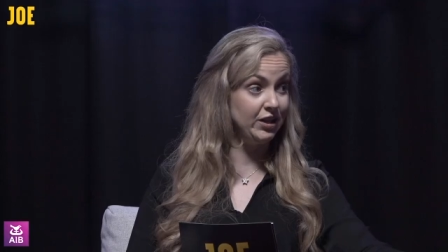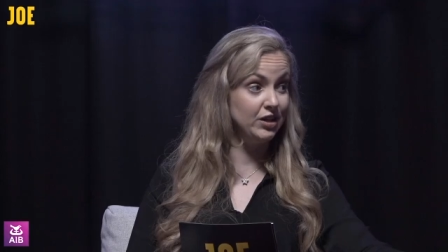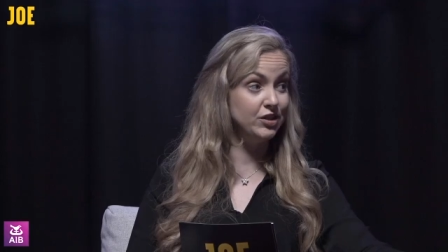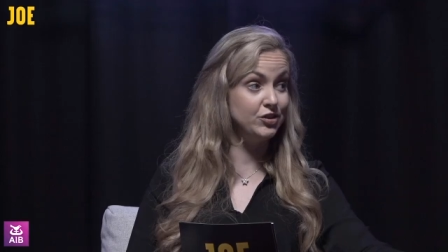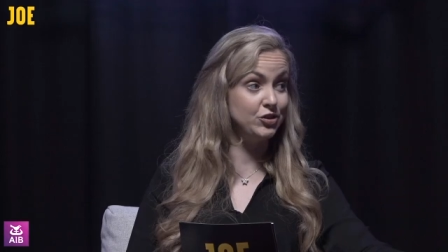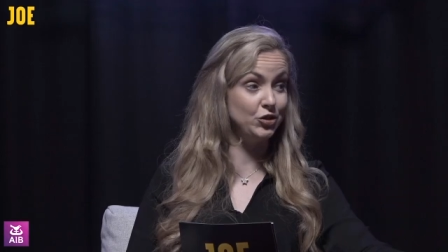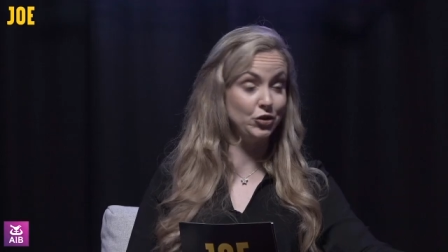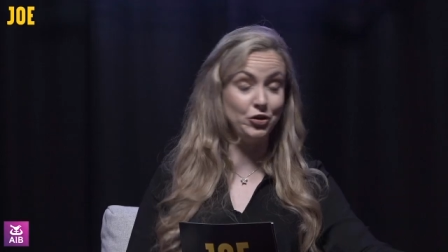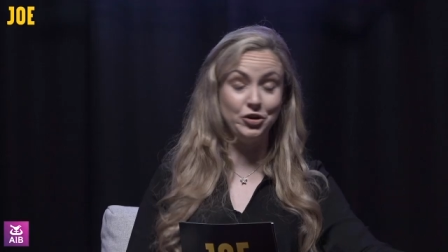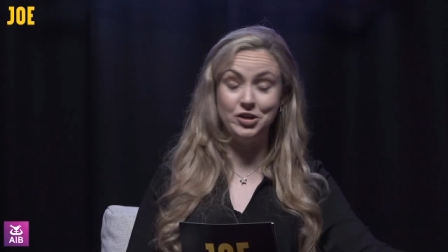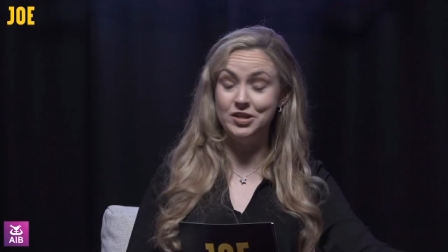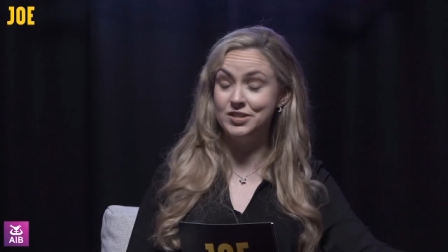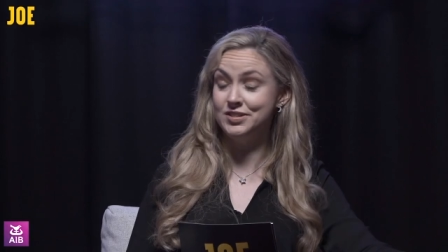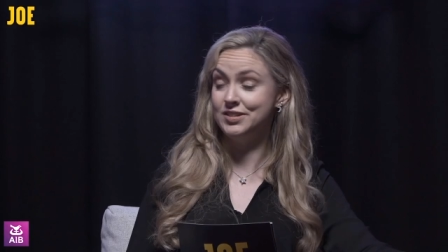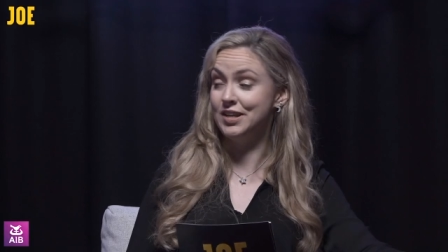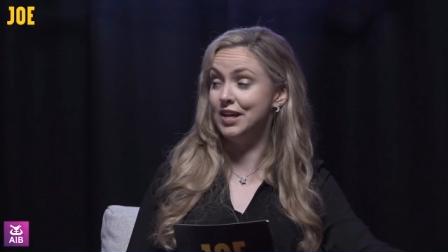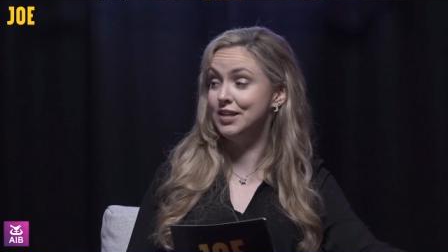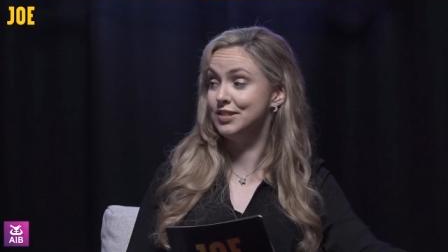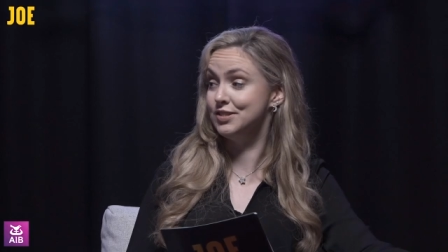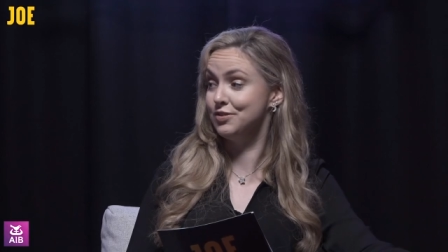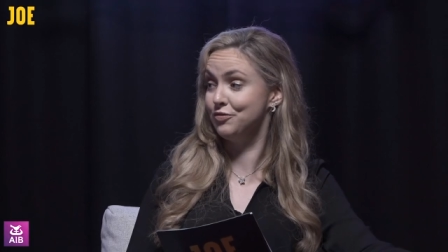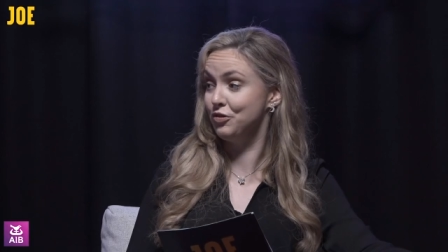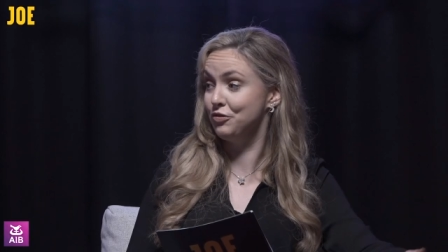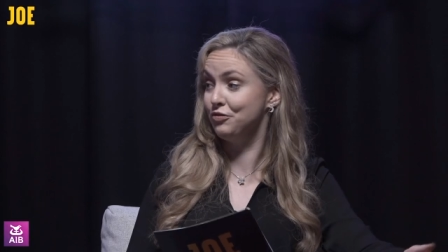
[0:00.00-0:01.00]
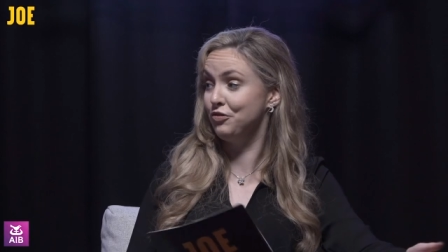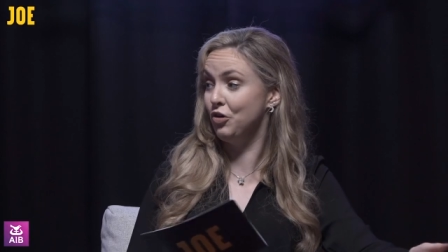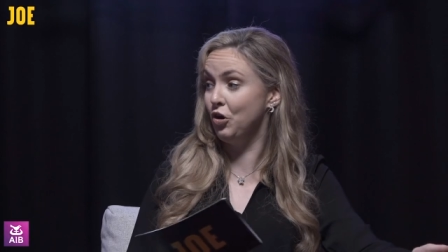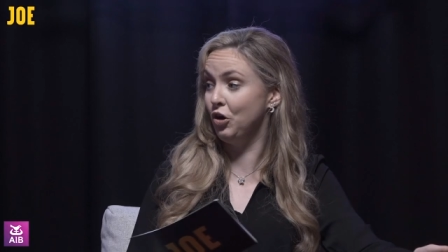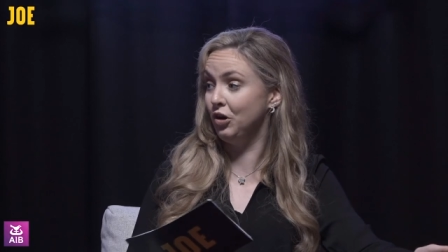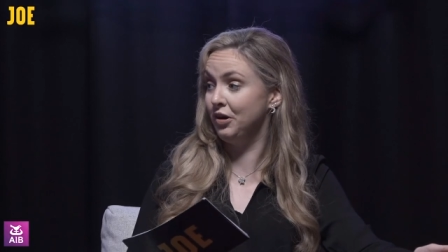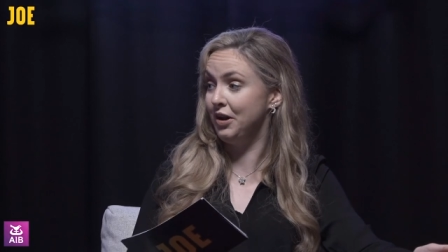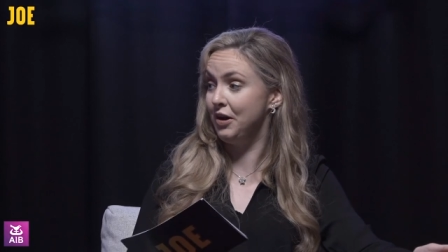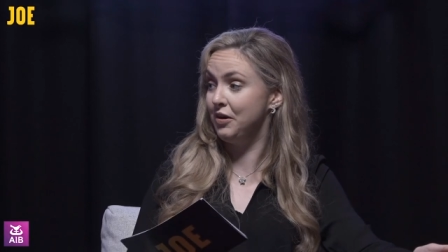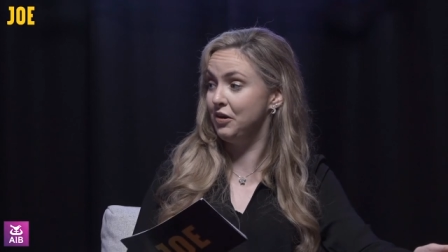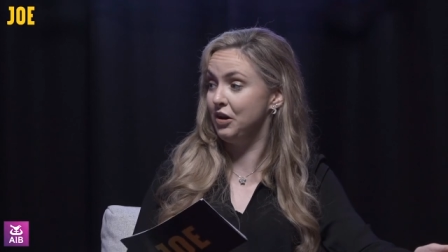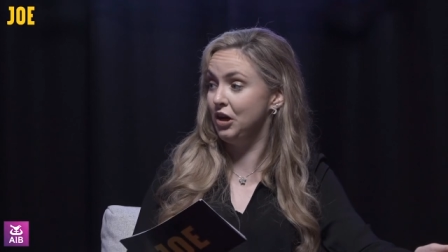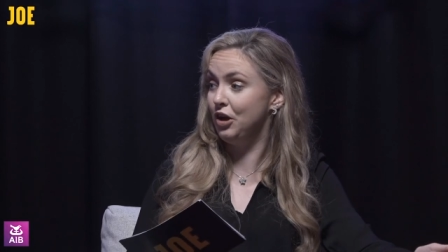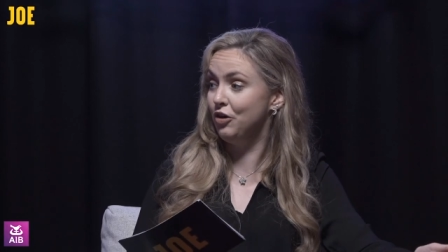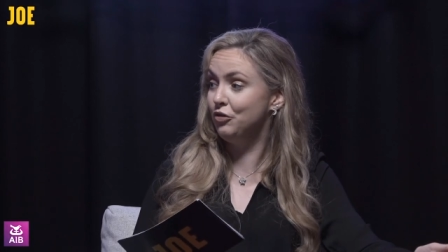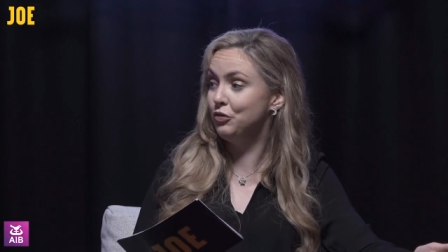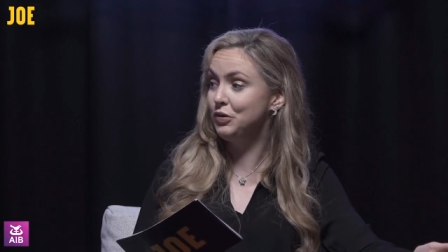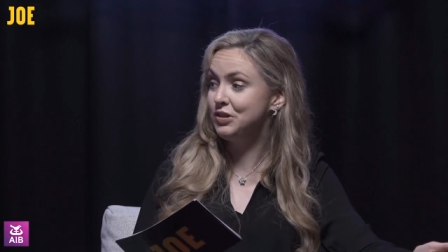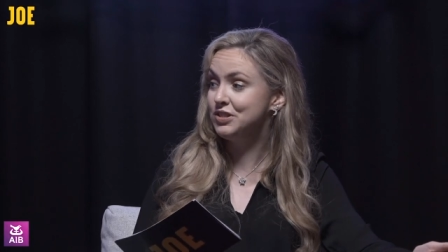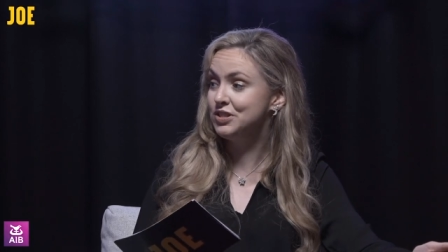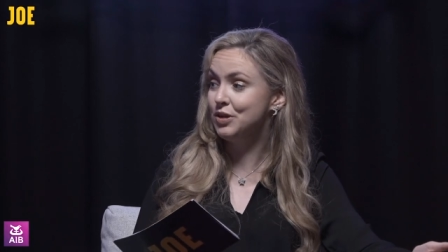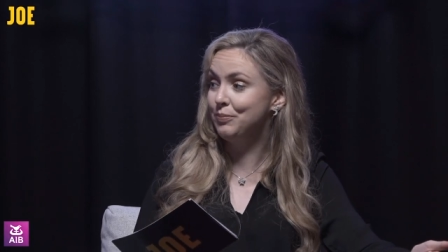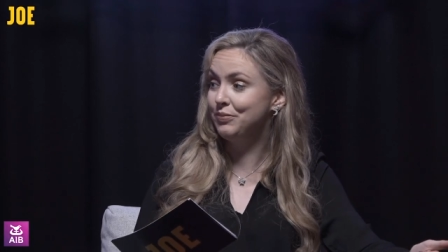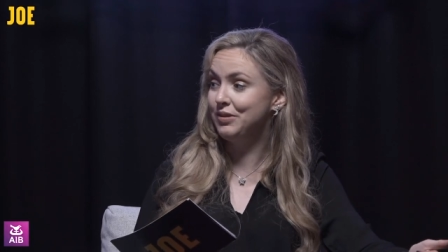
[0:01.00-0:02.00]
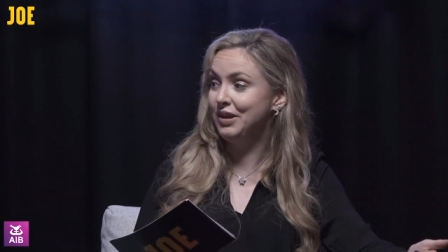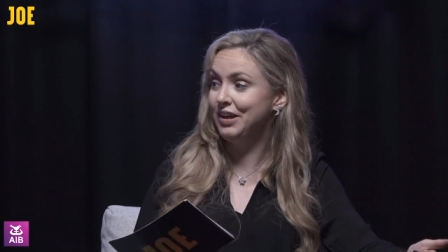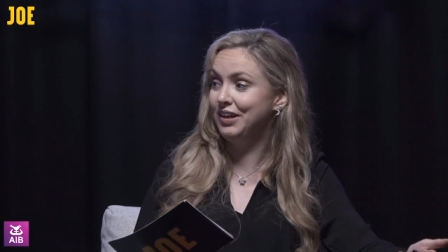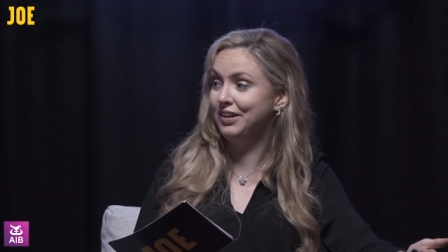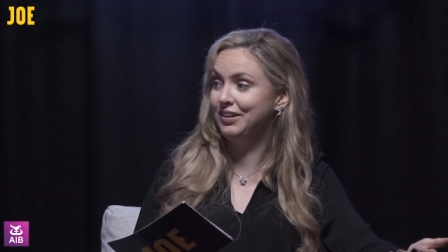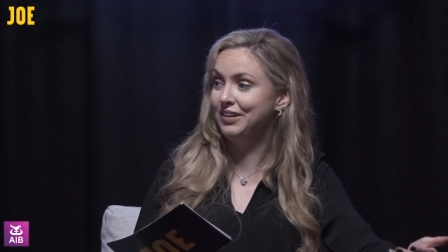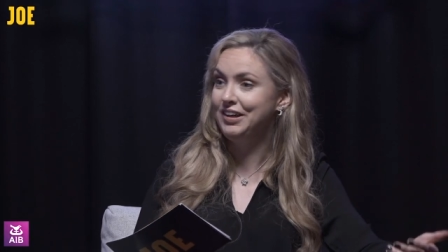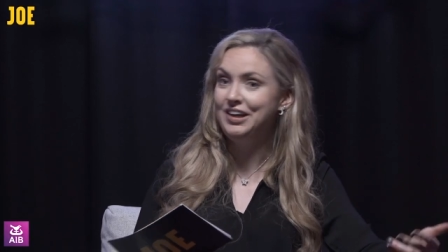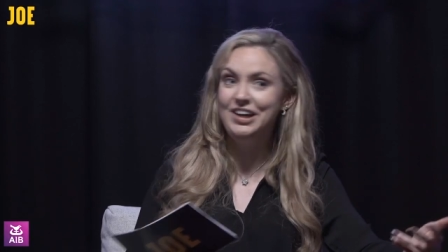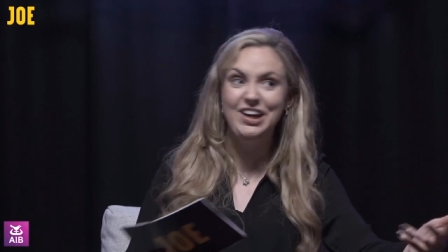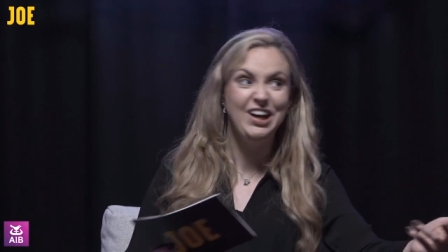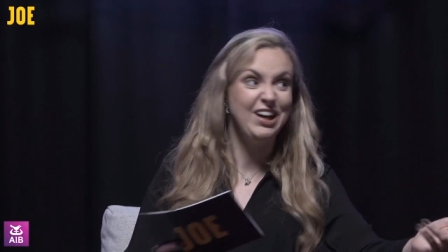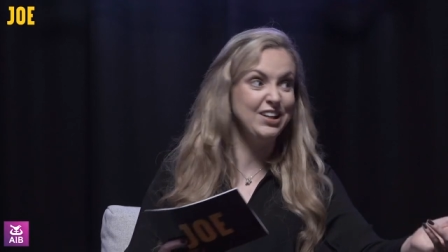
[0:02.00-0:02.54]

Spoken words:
easier in a sense. If you've fallen out of love with something,